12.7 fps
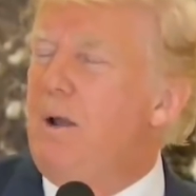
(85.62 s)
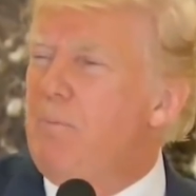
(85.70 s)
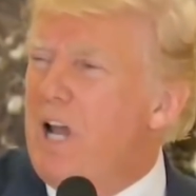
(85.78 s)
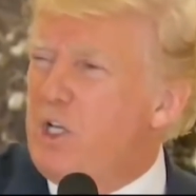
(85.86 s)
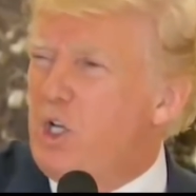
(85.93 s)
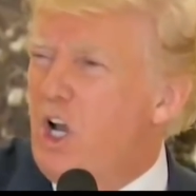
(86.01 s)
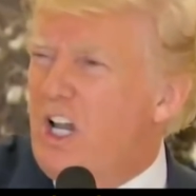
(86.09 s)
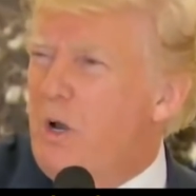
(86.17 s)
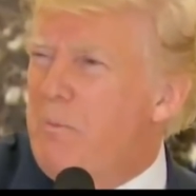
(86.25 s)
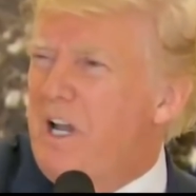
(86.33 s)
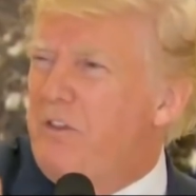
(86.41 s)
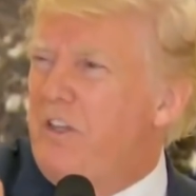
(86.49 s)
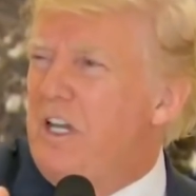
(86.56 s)
and I'm not
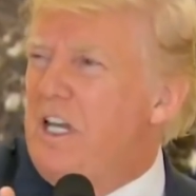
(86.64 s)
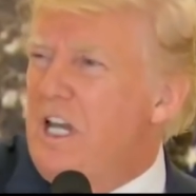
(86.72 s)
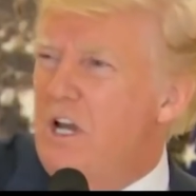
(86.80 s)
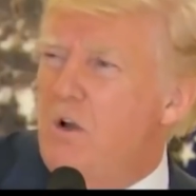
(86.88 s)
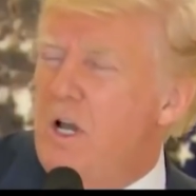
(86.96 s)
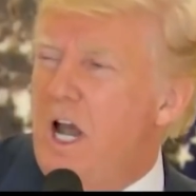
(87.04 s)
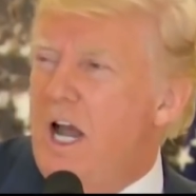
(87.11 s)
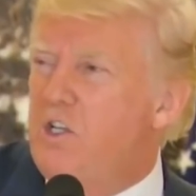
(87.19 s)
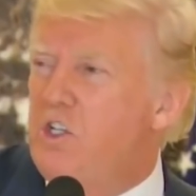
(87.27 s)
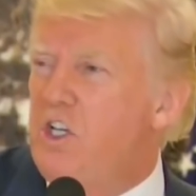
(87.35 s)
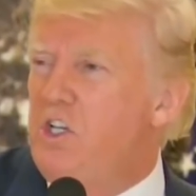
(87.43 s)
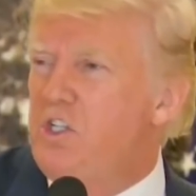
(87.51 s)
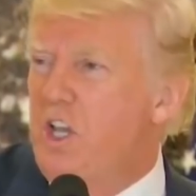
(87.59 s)
talking about the
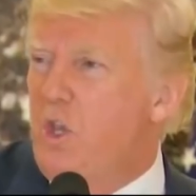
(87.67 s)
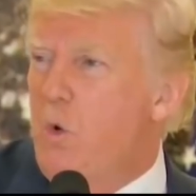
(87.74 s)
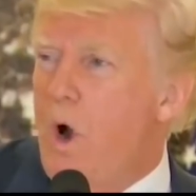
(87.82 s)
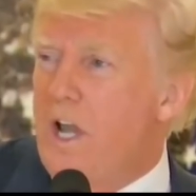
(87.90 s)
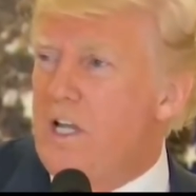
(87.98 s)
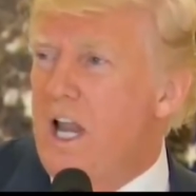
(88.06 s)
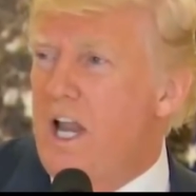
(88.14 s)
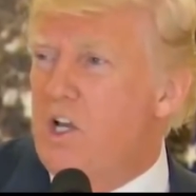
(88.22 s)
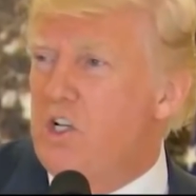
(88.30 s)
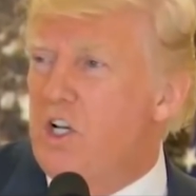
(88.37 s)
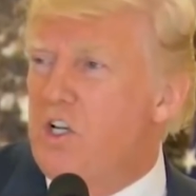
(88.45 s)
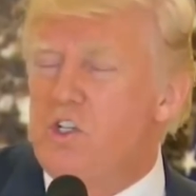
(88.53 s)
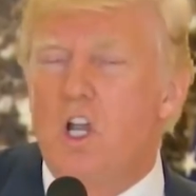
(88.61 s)
neo-Nazis and the white
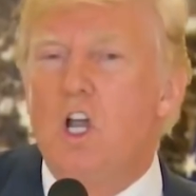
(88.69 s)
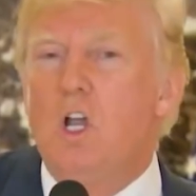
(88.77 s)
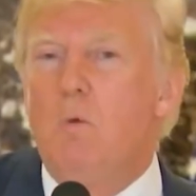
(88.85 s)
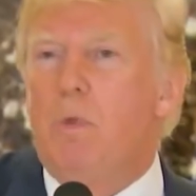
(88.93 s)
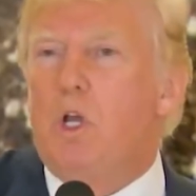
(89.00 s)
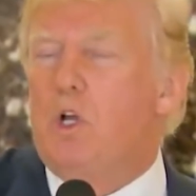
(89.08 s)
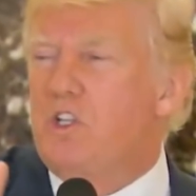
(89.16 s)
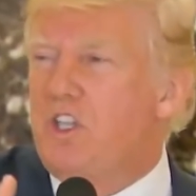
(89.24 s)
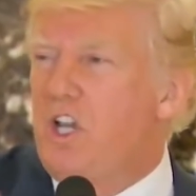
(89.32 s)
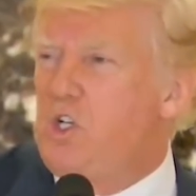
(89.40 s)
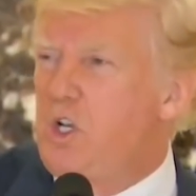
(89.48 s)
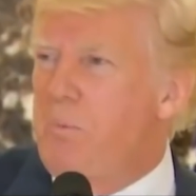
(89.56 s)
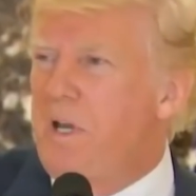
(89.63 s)
nationalists, because
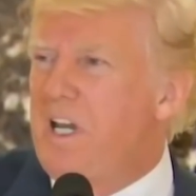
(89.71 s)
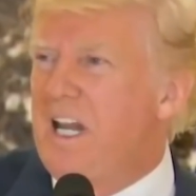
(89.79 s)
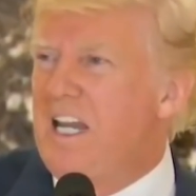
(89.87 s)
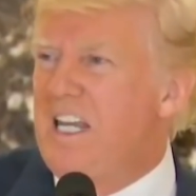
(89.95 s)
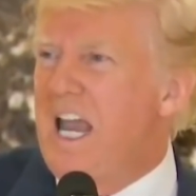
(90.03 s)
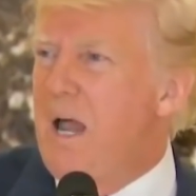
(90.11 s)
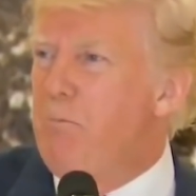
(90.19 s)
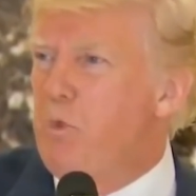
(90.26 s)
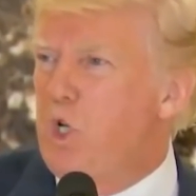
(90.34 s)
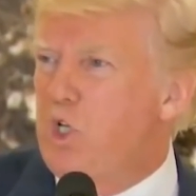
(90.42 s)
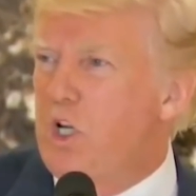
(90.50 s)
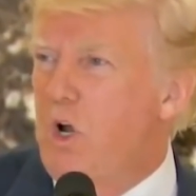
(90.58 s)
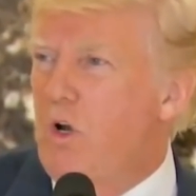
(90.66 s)
they should be
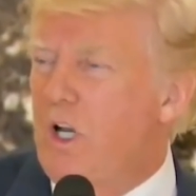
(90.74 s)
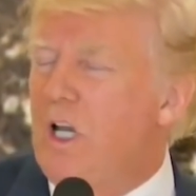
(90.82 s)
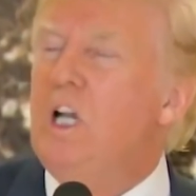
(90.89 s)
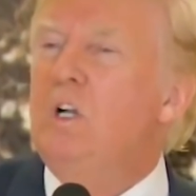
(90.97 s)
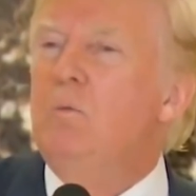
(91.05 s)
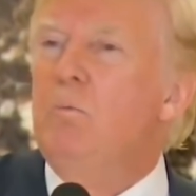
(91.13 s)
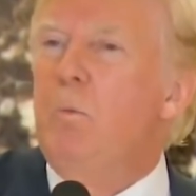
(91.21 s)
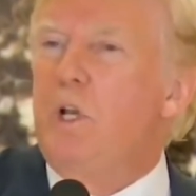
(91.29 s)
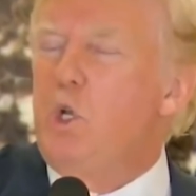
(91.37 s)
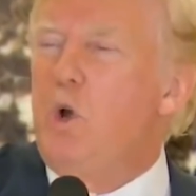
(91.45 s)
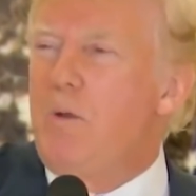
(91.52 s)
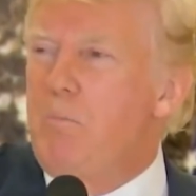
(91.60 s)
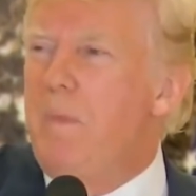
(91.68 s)
condemned totally.
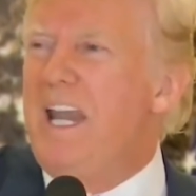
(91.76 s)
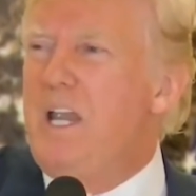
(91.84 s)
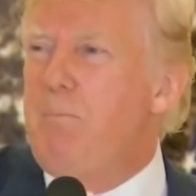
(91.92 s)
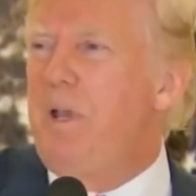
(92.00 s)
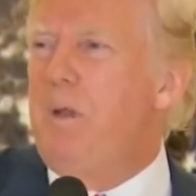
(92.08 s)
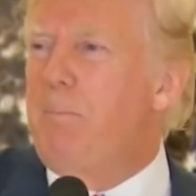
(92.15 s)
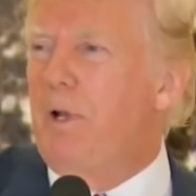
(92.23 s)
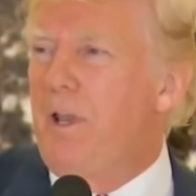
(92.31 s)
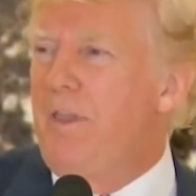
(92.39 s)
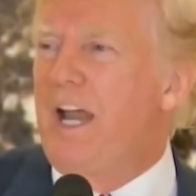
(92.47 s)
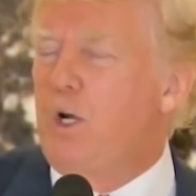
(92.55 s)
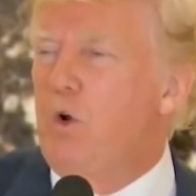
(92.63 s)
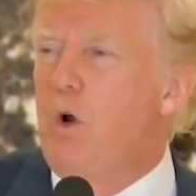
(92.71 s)
But you had many
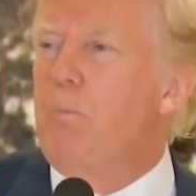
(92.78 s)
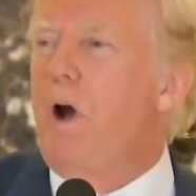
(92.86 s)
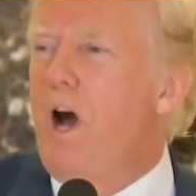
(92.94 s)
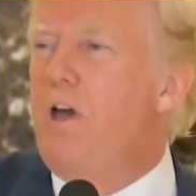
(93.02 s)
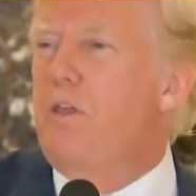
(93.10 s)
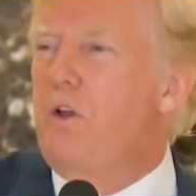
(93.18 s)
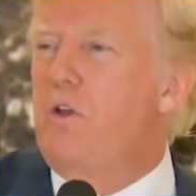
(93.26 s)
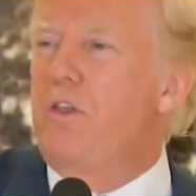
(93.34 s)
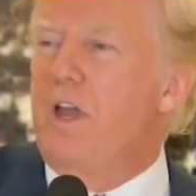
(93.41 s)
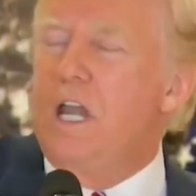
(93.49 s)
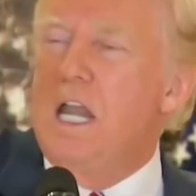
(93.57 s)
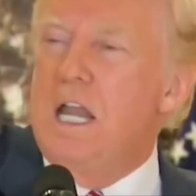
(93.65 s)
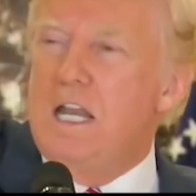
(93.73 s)
people in that group other
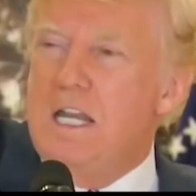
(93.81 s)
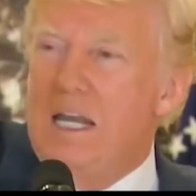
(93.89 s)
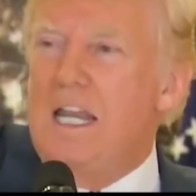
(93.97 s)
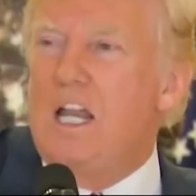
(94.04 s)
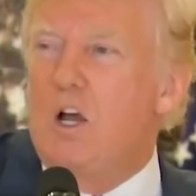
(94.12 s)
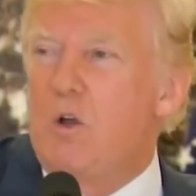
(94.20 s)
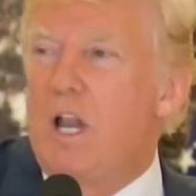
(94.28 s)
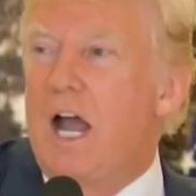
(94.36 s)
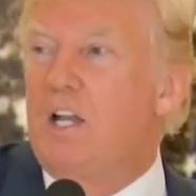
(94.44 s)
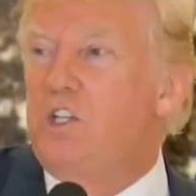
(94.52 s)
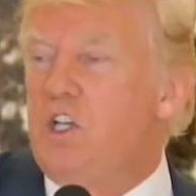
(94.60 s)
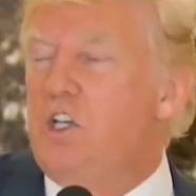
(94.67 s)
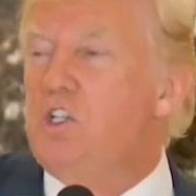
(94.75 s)
than
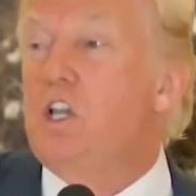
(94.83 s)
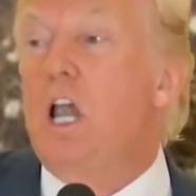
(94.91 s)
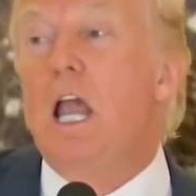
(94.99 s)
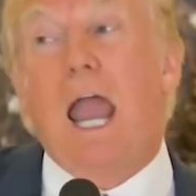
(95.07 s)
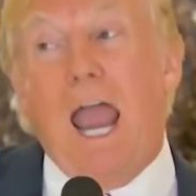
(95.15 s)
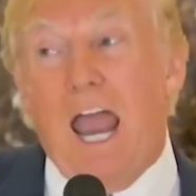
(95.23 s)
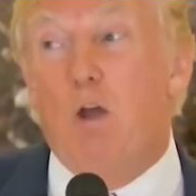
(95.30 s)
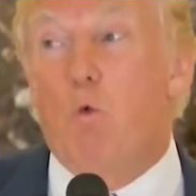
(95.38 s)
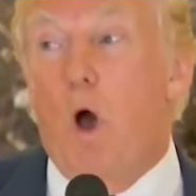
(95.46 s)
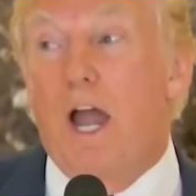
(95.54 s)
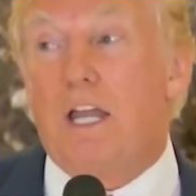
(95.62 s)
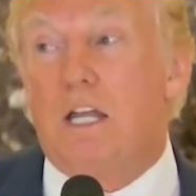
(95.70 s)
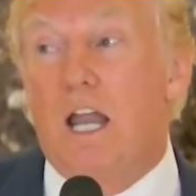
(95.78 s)
neo-Nazis
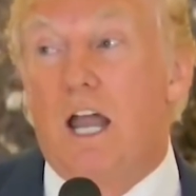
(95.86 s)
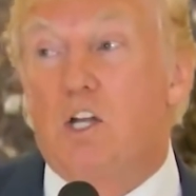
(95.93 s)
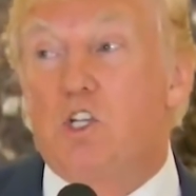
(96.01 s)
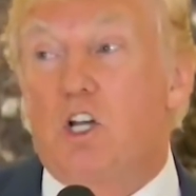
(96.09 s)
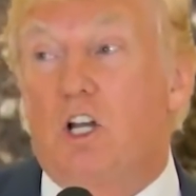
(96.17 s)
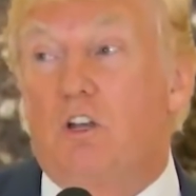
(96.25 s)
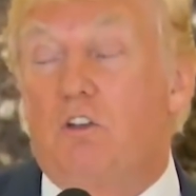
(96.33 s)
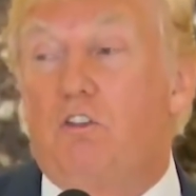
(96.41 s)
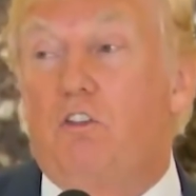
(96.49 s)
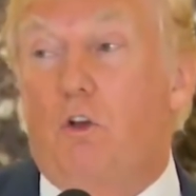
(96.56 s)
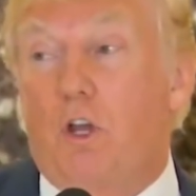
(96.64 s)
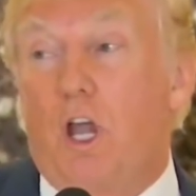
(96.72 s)
and white nationalists,